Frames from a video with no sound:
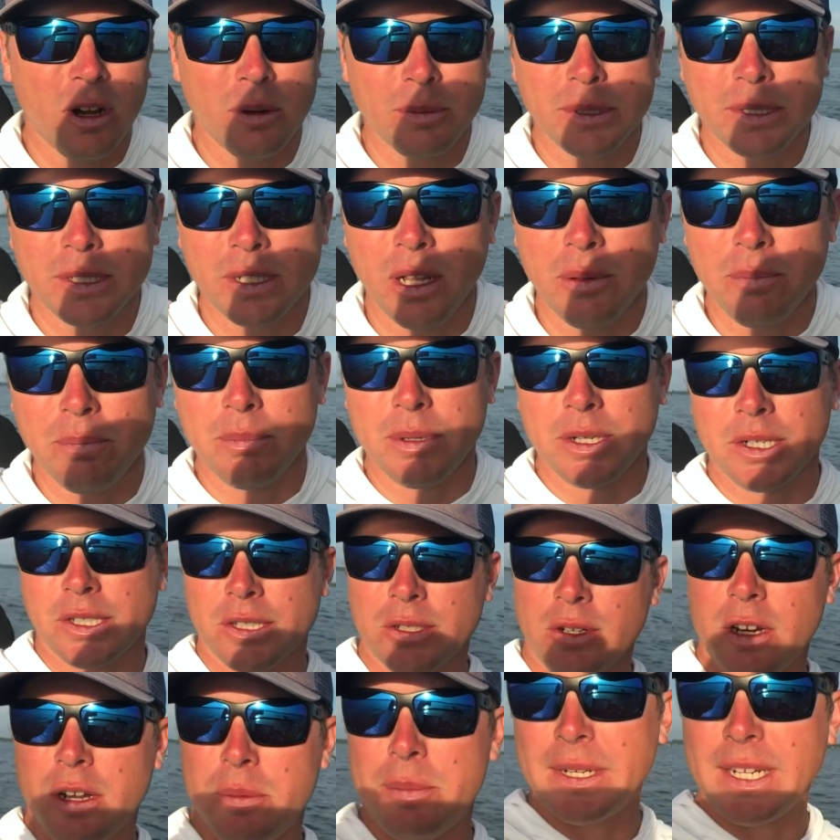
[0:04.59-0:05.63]
I'm still up in
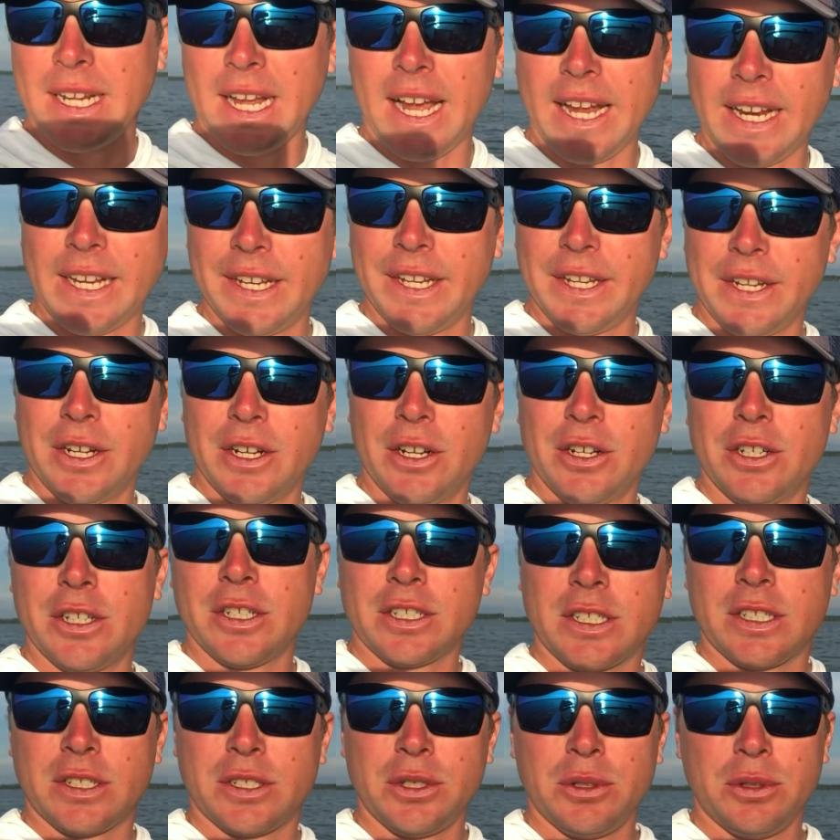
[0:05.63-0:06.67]
Minnesota. I've been guiding here
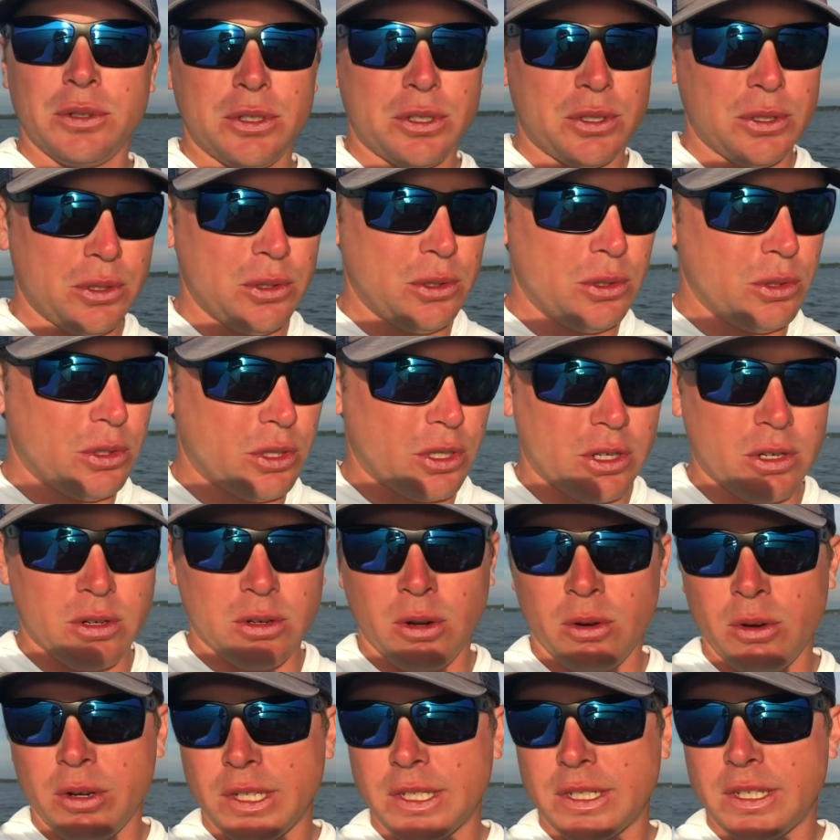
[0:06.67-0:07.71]
just due to the
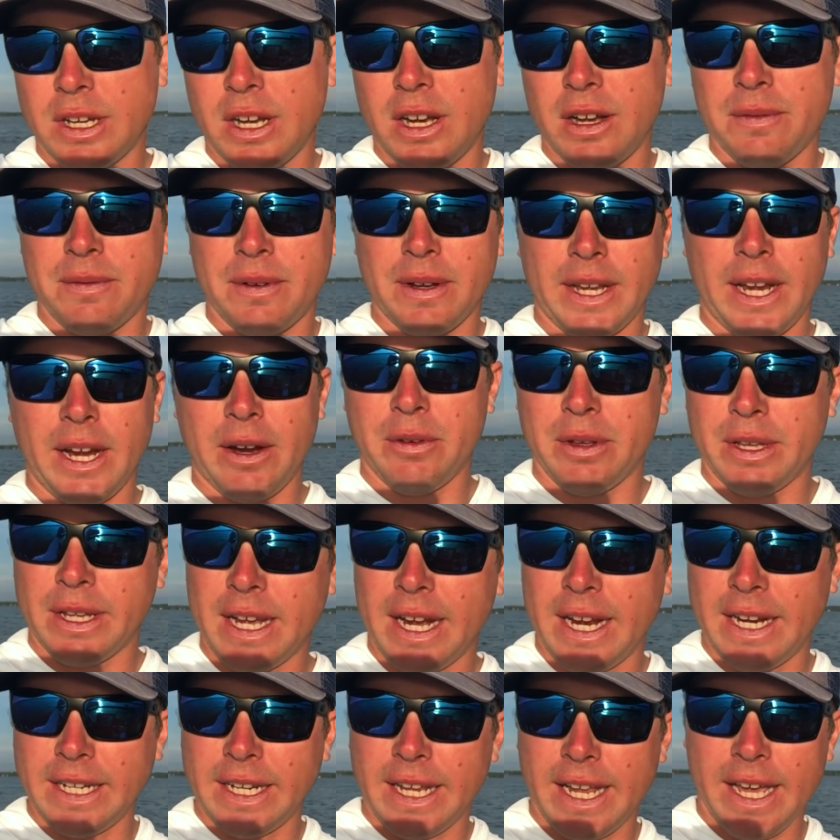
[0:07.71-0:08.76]
Corona stuff. I can't really
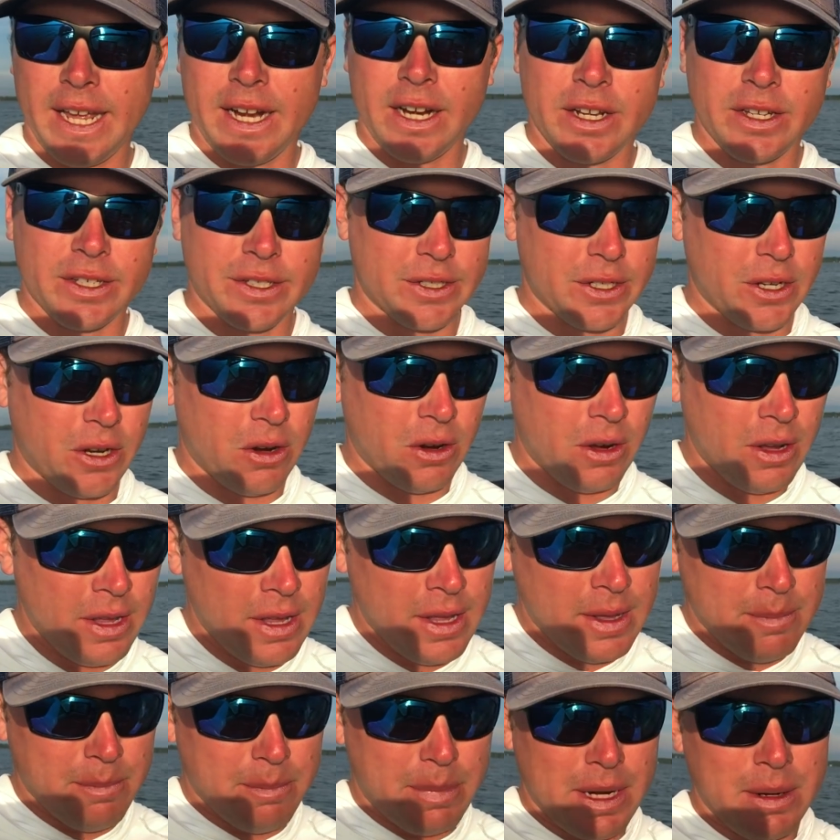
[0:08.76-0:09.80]
guide in Canada. So
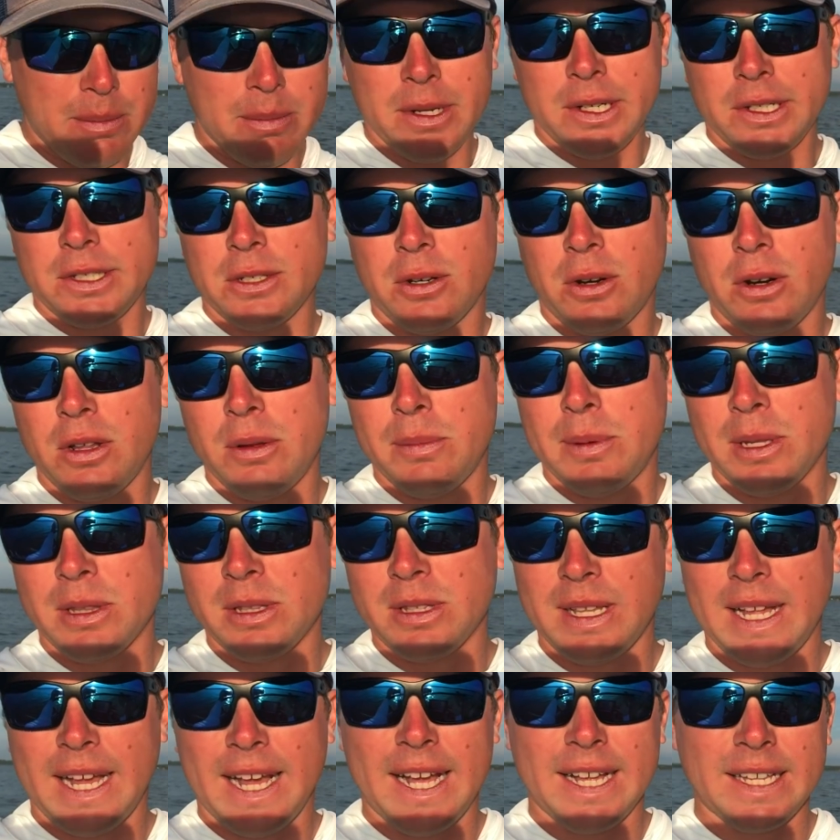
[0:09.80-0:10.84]
been in Minnesota about the
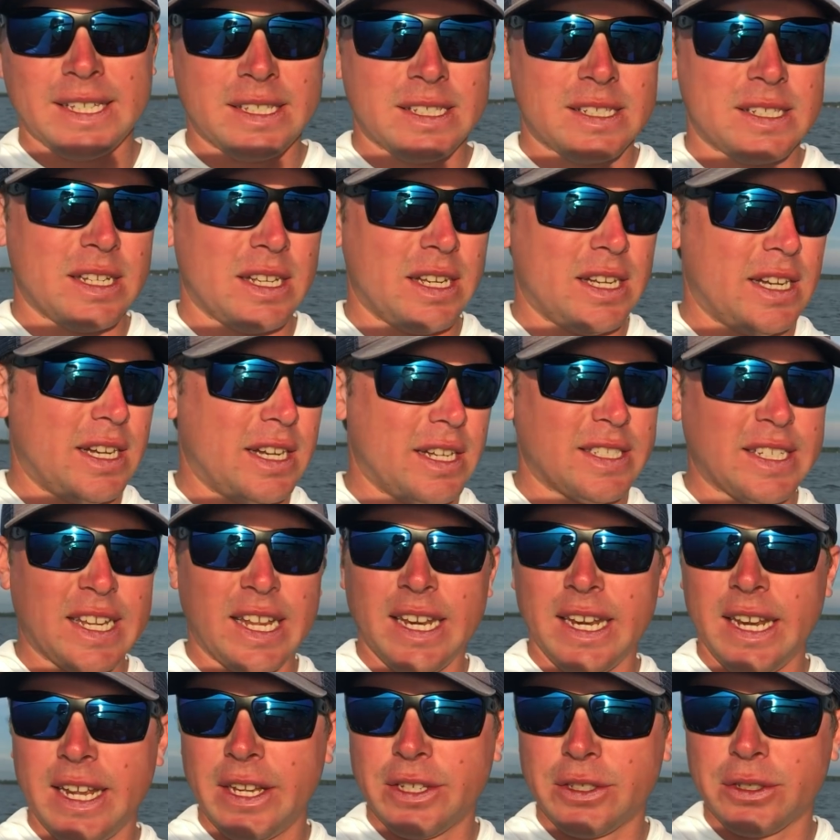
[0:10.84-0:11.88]
last uh,
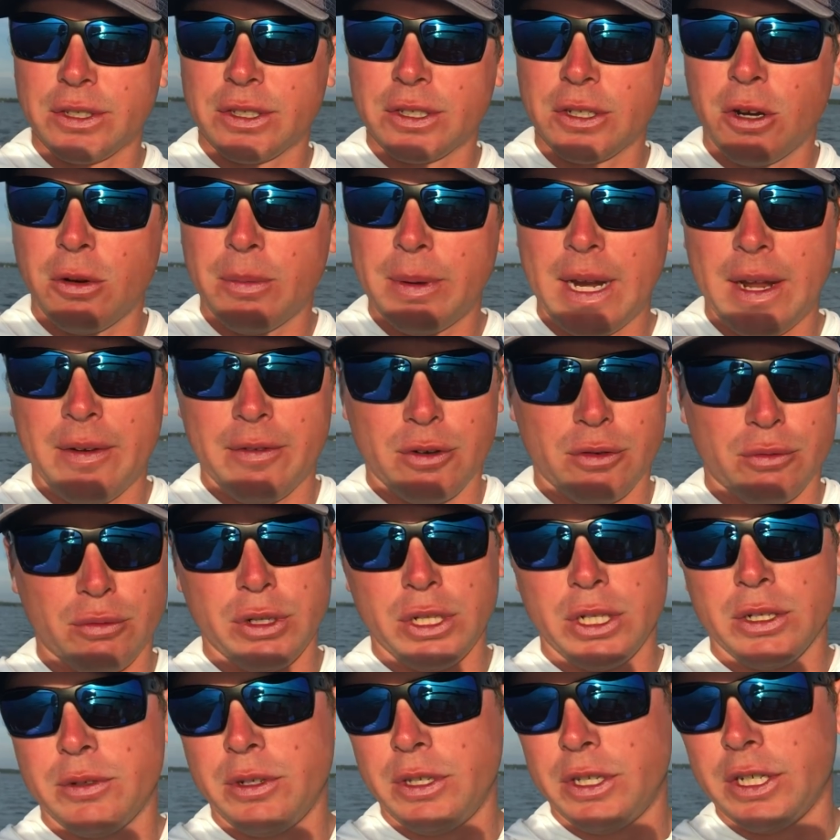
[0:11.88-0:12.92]
10 days or so. Been having a
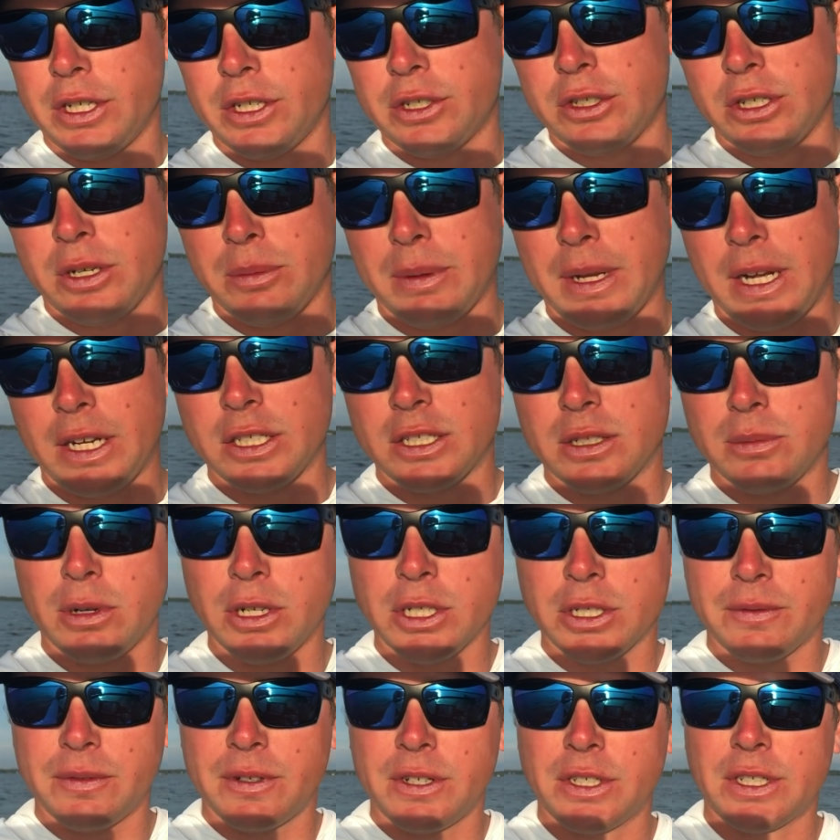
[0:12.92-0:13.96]
really, really good trip, catching a
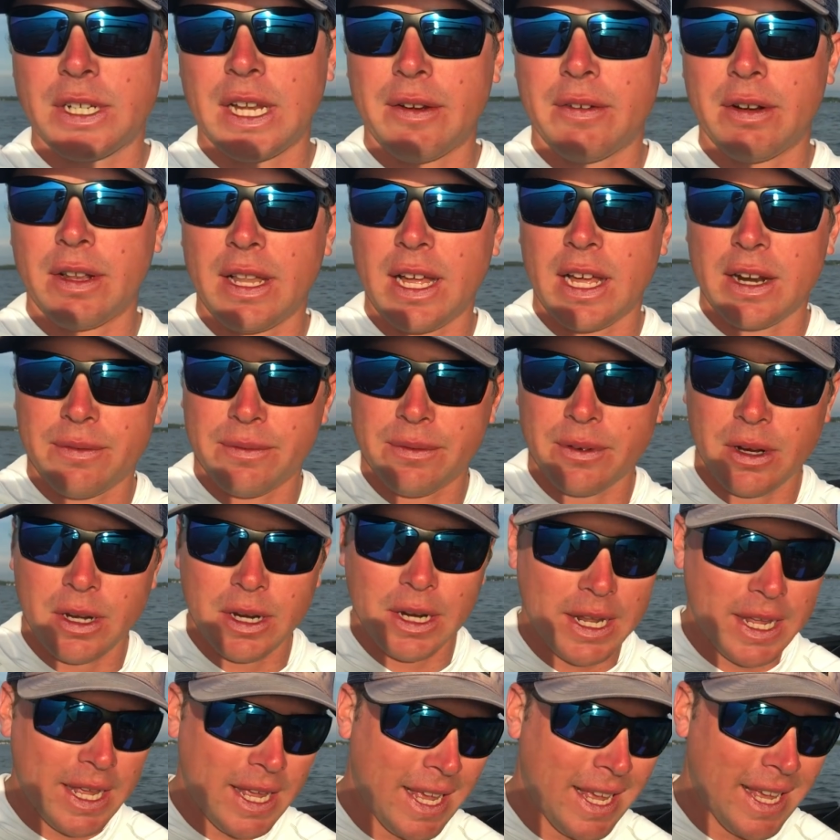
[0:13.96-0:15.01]
bunch of fish, having a lot of
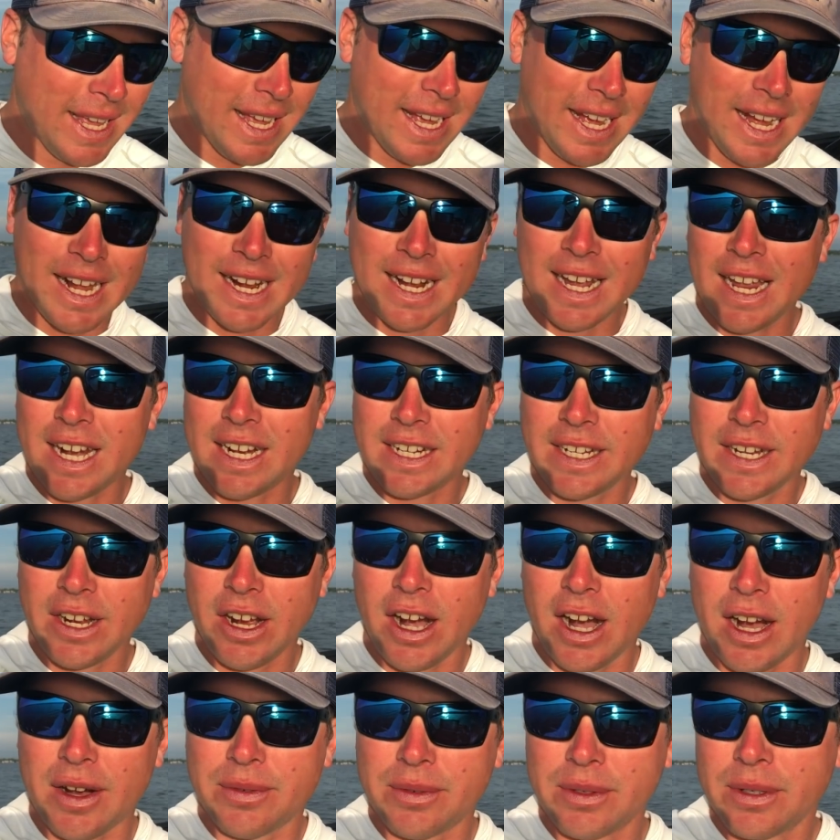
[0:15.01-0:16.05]
fun. I got a day
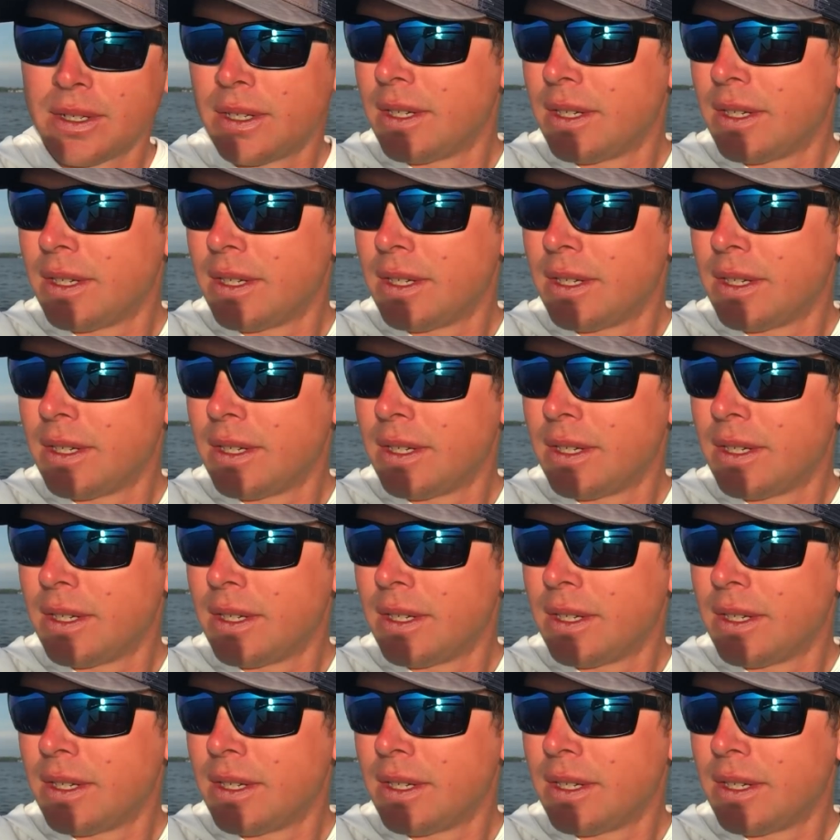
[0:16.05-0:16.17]
off.